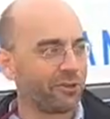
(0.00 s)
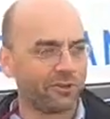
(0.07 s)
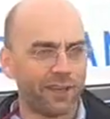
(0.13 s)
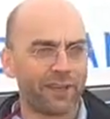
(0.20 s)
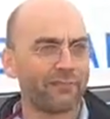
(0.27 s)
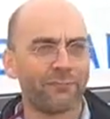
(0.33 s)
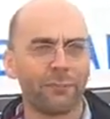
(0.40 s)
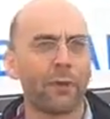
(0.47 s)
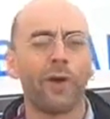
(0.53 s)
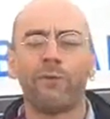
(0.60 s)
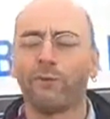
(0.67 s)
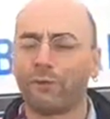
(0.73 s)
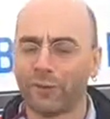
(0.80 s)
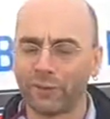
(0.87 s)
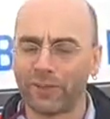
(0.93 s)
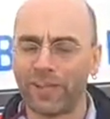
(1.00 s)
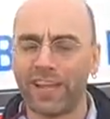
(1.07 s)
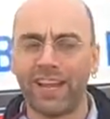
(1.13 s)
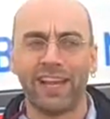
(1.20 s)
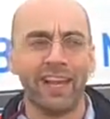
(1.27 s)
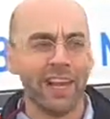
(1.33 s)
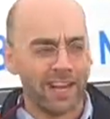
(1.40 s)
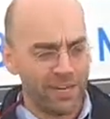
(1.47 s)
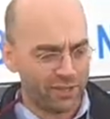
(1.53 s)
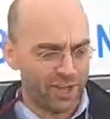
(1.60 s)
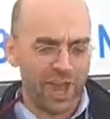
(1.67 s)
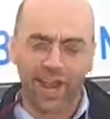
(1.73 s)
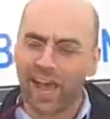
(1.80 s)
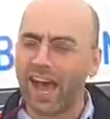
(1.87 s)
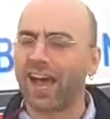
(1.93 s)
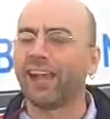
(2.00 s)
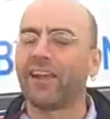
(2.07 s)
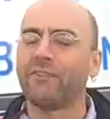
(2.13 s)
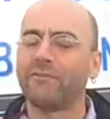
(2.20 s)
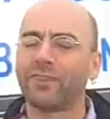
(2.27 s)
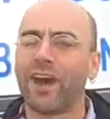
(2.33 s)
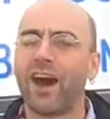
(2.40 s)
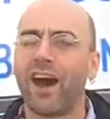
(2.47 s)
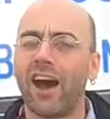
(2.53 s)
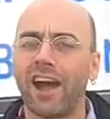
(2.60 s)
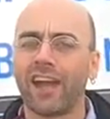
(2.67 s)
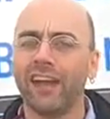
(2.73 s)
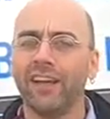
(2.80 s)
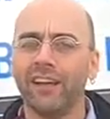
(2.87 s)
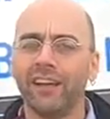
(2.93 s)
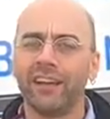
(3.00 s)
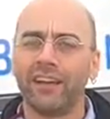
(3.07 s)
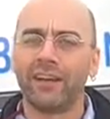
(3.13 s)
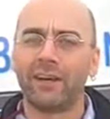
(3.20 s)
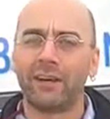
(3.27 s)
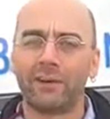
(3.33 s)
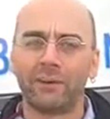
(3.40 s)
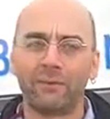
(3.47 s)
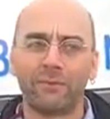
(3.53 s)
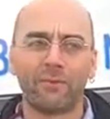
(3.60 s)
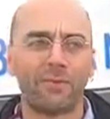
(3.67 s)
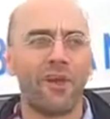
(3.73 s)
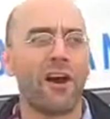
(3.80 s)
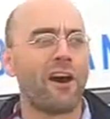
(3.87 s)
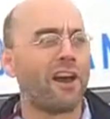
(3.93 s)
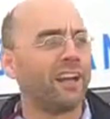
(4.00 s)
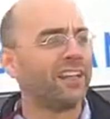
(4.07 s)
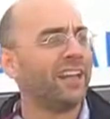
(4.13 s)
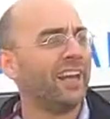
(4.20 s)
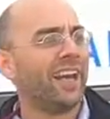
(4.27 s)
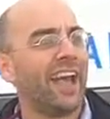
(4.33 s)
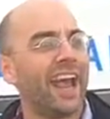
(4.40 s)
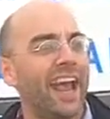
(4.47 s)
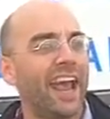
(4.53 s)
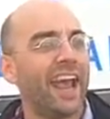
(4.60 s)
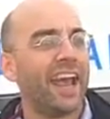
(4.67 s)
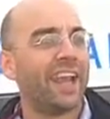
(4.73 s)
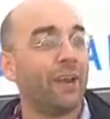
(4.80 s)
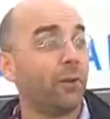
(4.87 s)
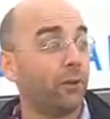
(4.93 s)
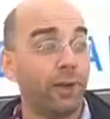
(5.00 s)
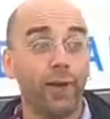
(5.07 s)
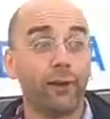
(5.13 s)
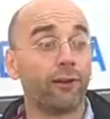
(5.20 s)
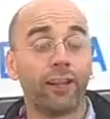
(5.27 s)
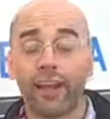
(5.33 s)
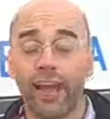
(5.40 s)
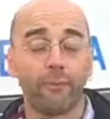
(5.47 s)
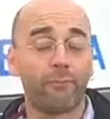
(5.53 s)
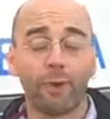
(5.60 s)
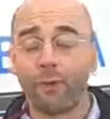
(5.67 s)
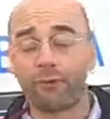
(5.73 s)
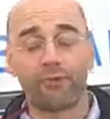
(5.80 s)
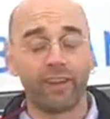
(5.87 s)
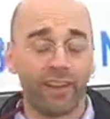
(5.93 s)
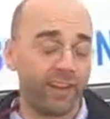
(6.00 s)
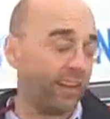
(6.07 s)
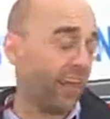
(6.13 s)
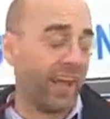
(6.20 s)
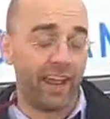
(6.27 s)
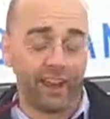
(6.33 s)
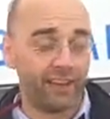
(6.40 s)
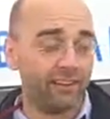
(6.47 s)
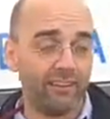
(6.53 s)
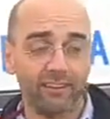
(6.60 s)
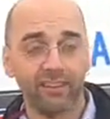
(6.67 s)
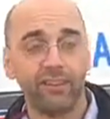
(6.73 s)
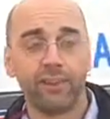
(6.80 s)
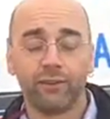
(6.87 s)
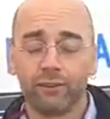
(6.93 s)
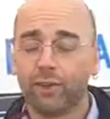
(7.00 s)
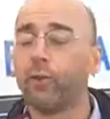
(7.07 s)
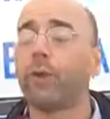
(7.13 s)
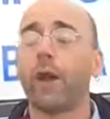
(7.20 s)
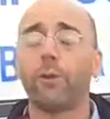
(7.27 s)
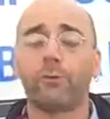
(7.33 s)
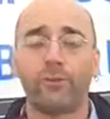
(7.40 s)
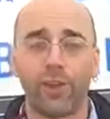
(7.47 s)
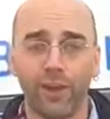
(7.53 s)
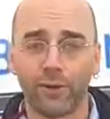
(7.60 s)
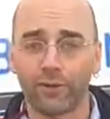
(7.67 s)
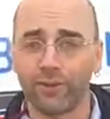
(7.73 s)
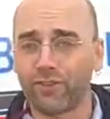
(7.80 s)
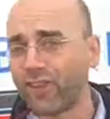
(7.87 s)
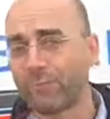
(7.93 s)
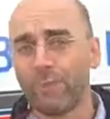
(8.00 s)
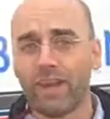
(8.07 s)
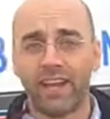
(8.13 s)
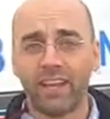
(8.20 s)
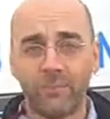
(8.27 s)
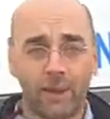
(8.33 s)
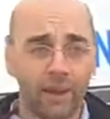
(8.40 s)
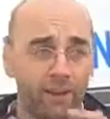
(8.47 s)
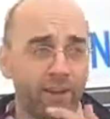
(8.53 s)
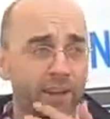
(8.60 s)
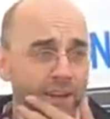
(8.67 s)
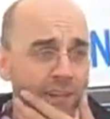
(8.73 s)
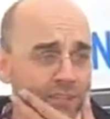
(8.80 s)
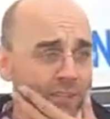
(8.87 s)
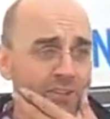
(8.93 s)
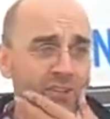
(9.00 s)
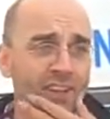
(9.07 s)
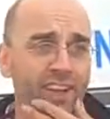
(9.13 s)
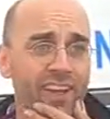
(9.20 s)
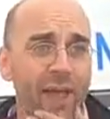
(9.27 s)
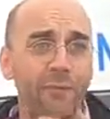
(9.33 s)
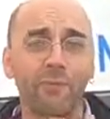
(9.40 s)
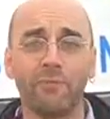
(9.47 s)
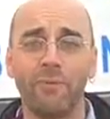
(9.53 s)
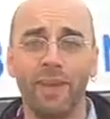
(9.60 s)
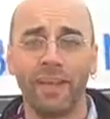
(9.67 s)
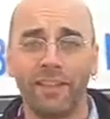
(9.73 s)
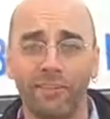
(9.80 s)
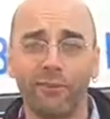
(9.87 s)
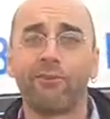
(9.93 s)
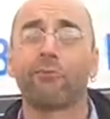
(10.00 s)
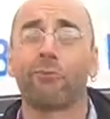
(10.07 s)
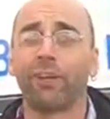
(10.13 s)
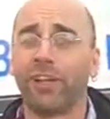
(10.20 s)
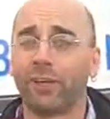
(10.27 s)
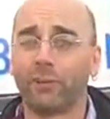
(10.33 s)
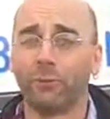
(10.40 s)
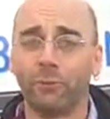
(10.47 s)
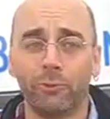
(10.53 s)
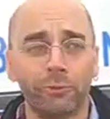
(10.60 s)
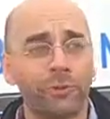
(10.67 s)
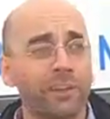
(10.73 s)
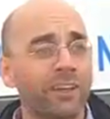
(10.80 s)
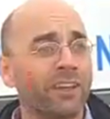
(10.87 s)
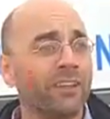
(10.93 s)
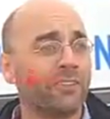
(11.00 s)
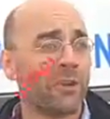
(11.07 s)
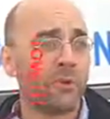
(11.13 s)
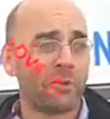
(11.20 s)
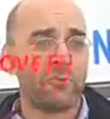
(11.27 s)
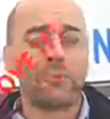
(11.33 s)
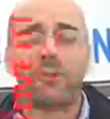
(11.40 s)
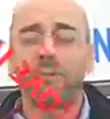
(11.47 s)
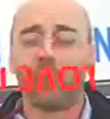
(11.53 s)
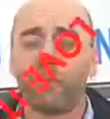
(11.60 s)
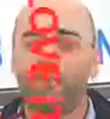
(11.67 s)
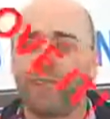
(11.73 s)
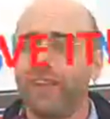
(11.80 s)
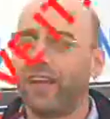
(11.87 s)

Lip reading: she was like 12 or 13, and she had a I Love Thai sign. And literally I posted it, and 2 hours later she sent me an email, and she said, that was me, this is really cool. So it's been sort of